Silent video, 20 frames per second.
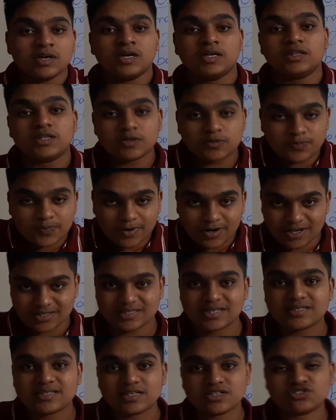The
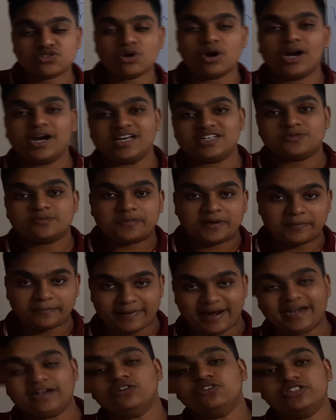process is called as
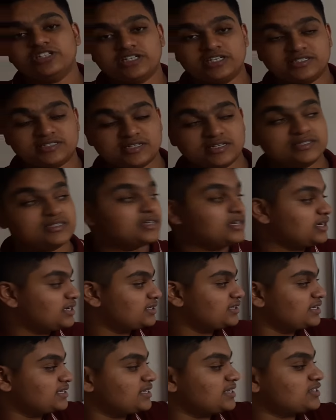spermatogenesis.
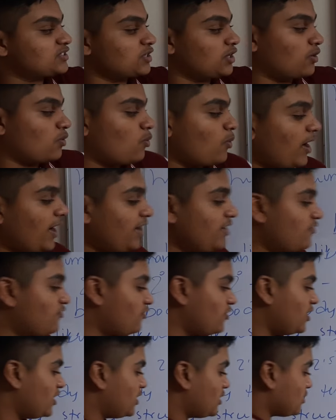This is required
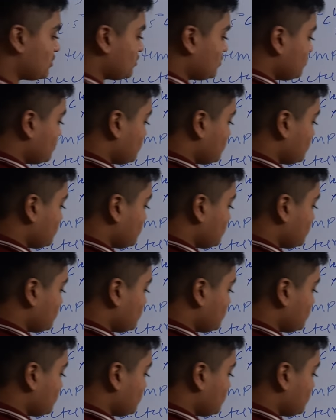for,